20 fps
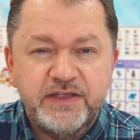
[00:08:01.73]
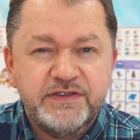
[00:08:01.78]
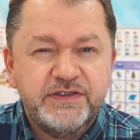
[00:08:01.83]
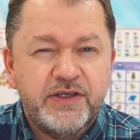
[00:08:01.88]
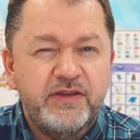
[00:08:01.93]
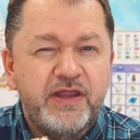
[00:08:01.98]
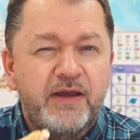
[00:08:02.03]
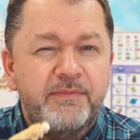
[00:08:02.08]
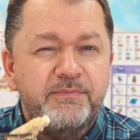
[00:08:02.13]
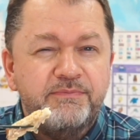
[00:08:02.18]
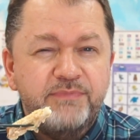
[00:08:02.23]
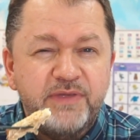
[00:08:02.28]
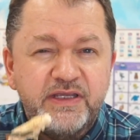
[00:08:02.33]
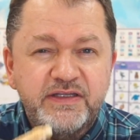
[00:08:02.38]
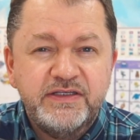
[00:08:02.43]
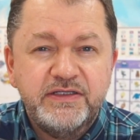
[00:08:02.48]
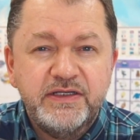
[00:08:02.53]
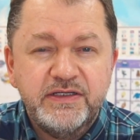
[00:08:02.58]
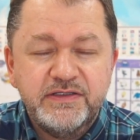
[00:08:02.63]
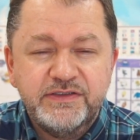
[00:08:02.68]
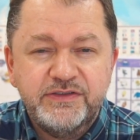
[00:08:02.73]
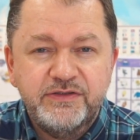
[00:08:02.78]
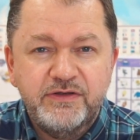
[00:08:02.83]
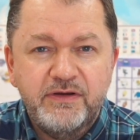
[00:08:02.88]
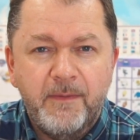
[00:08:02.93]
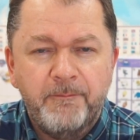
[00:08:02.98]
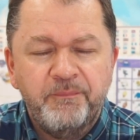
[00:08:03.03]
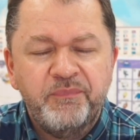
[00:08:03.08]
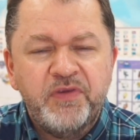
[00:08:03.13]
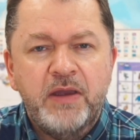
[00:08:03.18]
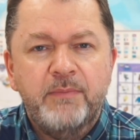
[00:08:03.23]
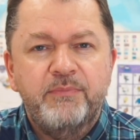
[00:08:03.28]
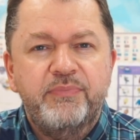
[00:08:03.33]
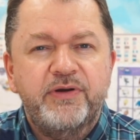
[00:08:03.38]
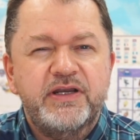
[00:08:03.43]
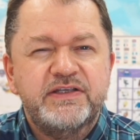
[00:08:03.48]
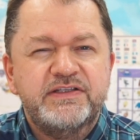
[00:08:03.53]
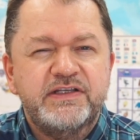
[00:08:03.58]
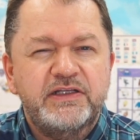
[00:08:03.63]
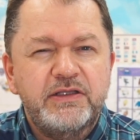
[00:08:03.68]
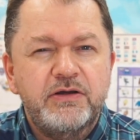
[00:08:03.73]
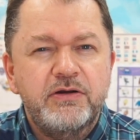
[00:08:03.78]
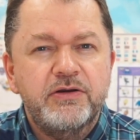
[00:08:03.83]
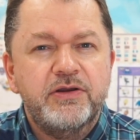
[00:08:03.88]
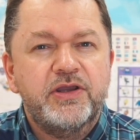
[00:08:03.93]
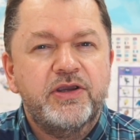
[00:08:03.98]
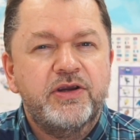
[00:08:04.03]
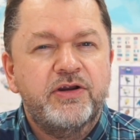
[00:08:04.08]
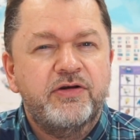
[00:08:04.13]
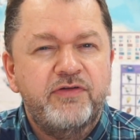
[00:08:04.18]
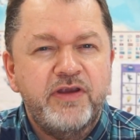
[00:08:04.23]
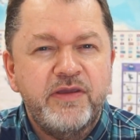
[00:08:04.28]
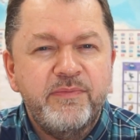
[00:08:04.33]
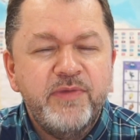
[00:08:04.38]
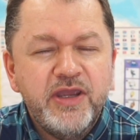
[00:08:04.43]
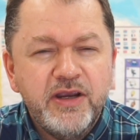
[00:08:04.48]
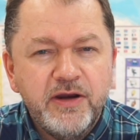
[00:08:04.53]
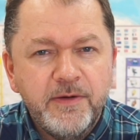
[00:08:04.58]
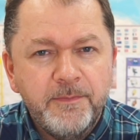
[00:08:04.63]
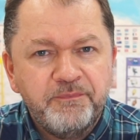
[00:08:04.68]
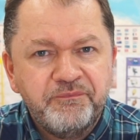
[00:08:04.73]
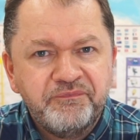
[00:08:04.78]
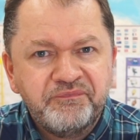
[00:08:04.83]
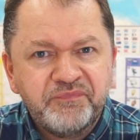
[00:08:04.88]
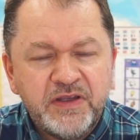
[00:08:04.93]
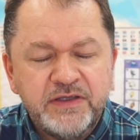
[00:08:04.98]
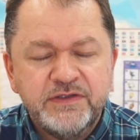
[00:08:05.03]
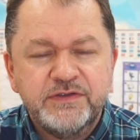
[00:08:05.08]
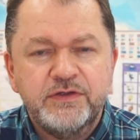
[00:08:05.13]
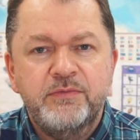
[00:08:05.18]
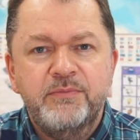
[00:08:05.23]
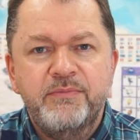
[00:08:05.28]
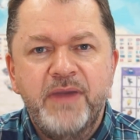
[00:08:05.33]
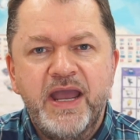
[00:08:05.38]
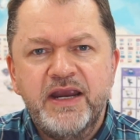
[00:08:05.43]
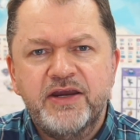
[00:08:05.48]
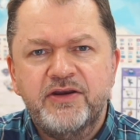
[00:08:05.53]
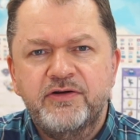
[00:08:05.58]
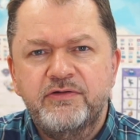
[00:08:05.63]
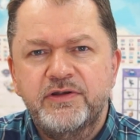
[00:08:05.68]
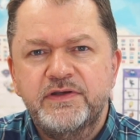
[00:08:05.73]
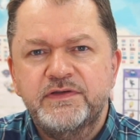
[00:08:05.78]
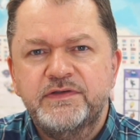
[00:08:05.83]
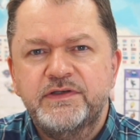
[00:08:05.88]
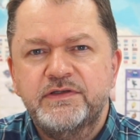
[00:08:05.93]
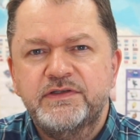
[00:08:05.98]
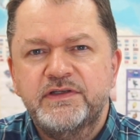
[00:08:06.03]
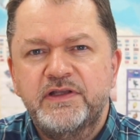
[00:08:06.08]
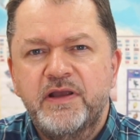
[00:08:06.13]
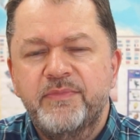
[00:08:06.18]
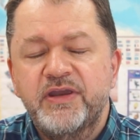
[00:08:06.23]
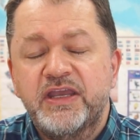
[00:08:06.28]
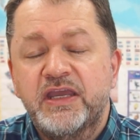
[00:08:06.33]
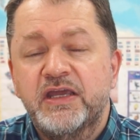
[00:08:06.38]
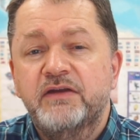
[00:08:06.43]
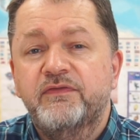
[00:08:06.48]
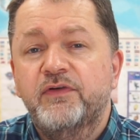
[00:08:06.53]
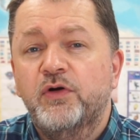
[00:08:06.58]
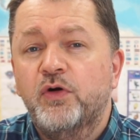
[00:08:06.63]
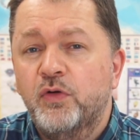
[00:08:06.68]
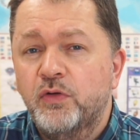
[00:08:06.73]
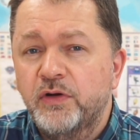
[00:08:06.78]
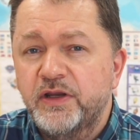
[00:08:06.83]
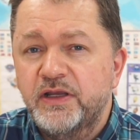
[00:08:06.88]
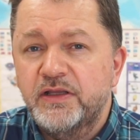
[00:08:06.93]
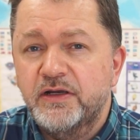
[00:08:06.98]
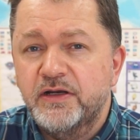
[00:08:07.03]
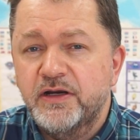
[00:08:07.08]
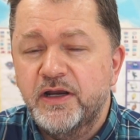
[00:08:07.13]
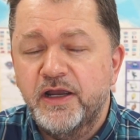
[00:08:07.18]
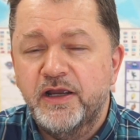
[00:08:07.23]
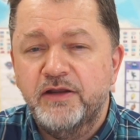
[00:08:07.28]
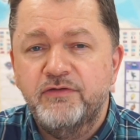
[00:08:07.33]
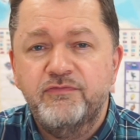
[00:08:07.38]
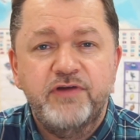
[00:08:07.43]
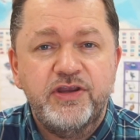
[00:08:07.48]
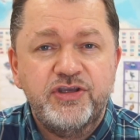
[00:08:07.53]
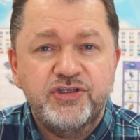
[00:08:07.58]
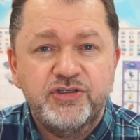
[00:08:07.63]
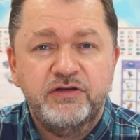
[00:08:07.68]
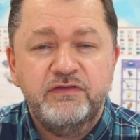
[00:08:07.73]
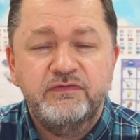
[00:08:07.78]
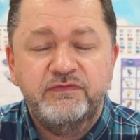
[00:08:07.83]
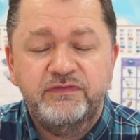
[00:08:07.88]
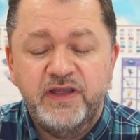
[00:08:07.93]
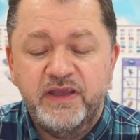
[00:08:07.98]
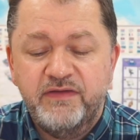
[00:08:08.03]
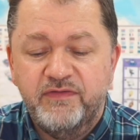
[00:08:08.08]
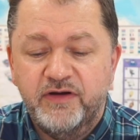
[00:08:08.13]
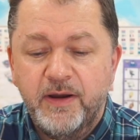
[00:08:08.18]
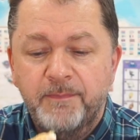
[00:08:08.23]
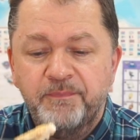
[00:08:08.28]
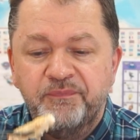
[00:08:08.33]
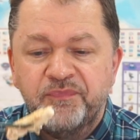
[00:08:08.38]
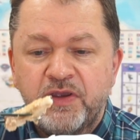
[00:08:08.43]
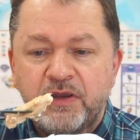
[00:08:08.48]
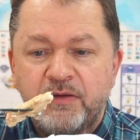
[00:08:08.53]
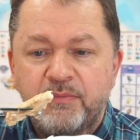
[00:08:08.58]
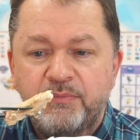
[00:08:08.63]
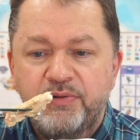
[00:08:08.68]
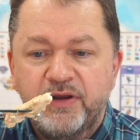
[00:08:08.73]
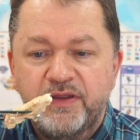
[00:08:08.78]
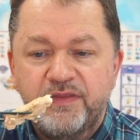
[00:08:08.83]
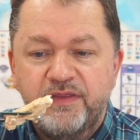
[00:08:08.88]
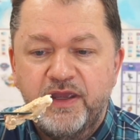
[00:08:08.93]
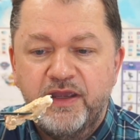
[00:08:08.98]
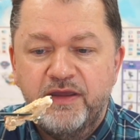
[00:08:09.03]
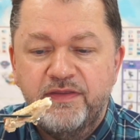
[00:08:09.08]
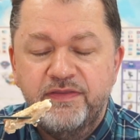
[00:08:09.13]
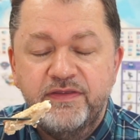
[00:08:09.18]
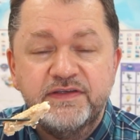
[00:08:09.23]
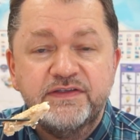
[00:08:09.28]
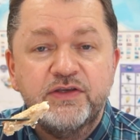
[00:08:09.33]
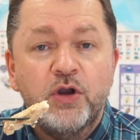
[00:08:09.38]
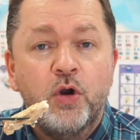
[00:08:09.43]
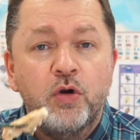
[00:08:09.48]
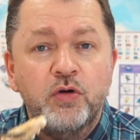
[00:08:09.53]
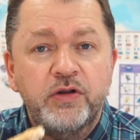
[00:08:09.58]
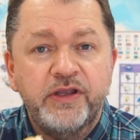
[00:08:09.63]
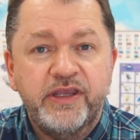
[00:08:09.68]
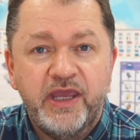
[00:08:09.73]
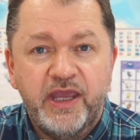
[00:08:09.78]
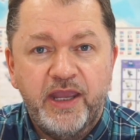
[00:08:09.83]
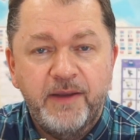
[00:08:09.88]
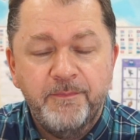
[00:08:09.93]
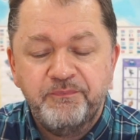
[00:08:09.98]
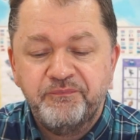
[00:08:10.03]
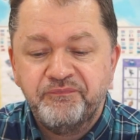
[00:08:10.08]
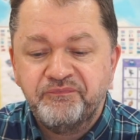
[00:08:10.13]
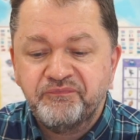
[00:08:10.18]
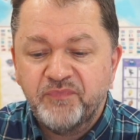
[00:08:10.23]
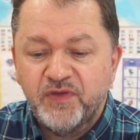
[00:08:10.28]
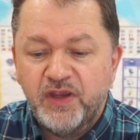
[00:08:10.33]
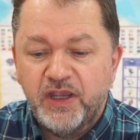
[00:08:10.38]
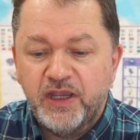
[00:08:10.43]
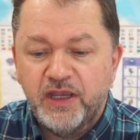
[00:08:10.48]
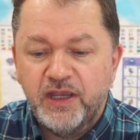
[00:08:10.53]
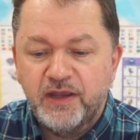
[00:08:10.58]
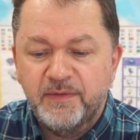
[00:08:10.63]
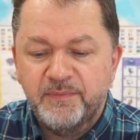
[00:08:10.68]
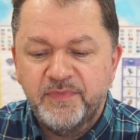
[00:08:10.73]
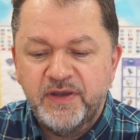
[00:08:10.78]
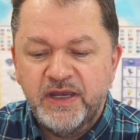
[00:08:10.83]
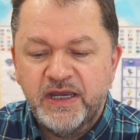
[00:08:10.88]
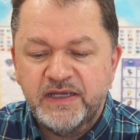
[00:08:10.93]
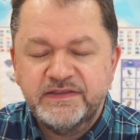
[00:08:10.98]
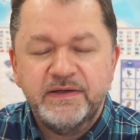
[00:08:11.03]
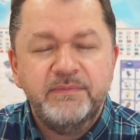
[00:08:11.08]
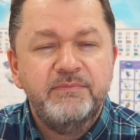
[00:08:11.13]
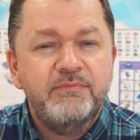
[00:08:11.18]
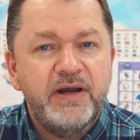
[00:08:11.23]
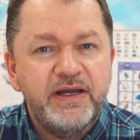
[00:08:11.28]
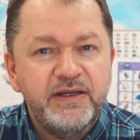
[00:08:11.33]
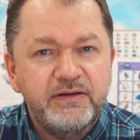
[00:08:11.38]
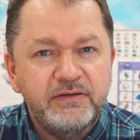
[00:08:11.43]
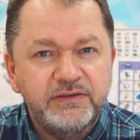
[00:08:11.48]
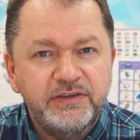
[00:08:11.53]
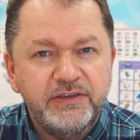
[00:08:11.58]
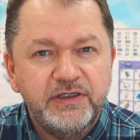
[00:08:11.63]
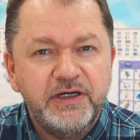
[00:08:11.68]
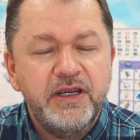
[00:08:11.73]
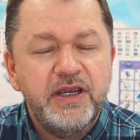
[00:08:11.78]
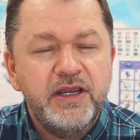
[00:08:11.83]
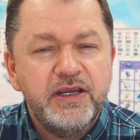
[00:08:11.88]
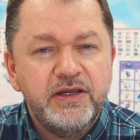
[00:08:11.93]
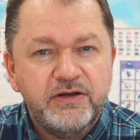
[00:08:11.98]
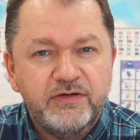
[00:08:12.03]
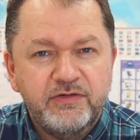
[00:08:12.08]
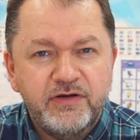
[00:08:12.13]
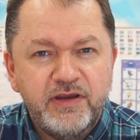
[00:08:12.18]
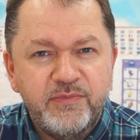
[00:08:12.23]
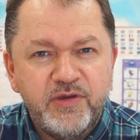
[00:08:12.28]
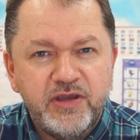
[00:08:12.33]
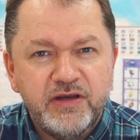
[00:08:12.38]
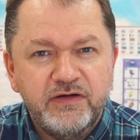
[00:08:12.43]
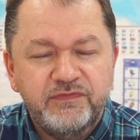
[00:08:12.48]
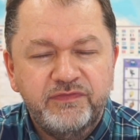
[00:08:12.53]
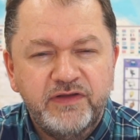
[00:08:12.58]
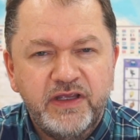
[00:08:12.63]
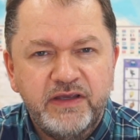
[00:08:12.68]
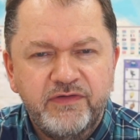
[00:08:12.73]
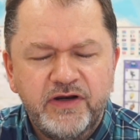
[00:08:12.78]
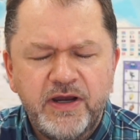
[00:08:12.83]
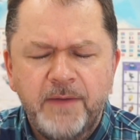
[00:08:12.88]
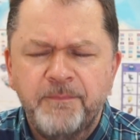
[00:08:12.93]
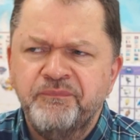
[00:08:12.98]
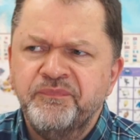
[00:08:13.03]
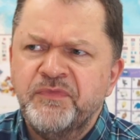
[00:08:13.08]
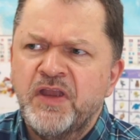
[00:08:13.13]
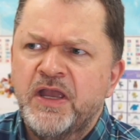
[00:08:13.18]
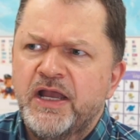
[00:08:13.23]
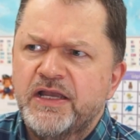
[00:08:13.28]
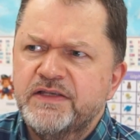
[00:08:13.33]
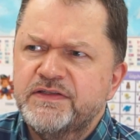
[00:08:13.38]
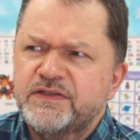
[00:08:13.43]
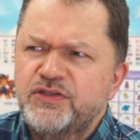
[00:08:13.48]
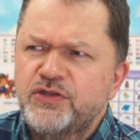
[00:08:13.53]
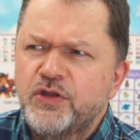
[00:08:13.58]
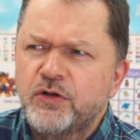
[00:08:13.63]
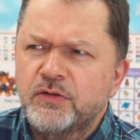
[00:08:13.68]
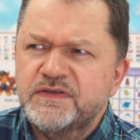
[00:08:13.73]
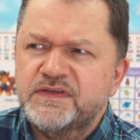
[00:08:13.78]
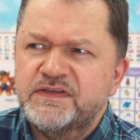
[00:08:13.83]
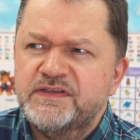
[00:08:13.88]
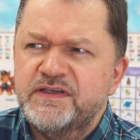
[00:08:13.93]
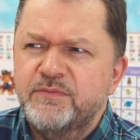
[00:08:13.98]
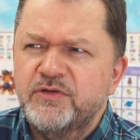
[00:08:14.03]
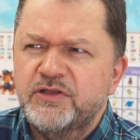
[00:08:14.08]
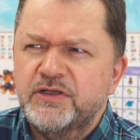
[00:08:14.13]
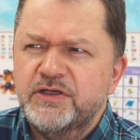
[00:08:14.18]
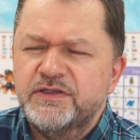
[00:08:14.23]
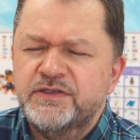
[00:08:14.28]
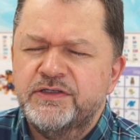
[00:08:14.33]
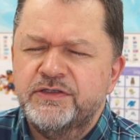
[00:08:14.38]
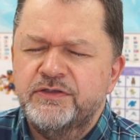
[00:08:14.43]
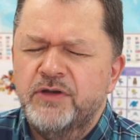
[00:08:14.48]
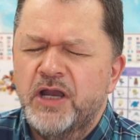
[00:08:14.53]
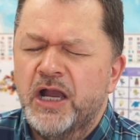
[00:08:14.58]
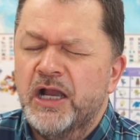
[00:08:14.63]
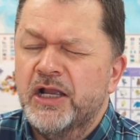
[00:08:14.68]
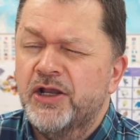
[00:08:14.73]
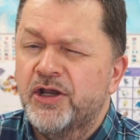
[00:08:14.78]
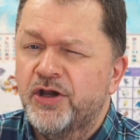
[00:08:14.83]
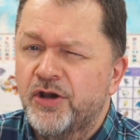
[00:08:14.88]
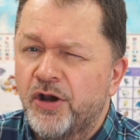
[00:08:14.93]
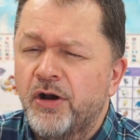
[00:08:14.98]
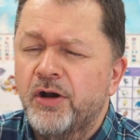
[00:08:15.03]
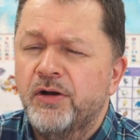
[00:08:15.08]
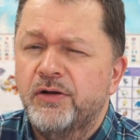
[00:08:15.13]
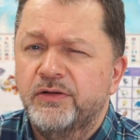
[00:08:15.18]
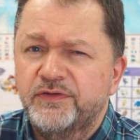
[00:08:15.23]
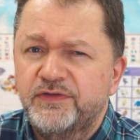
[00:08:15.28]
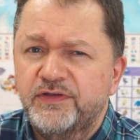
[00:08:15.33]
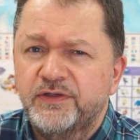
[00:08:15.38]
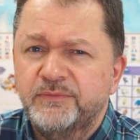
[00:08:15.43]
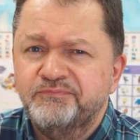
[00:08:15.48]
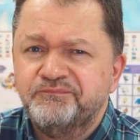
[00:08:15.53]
it's got that meatiness to it, but it's a lot creamier. So mackerel is usually a bit kind of oilier and richer in flavor, but this Hokke has a milder, creamier flavor. It's not similar to a cod.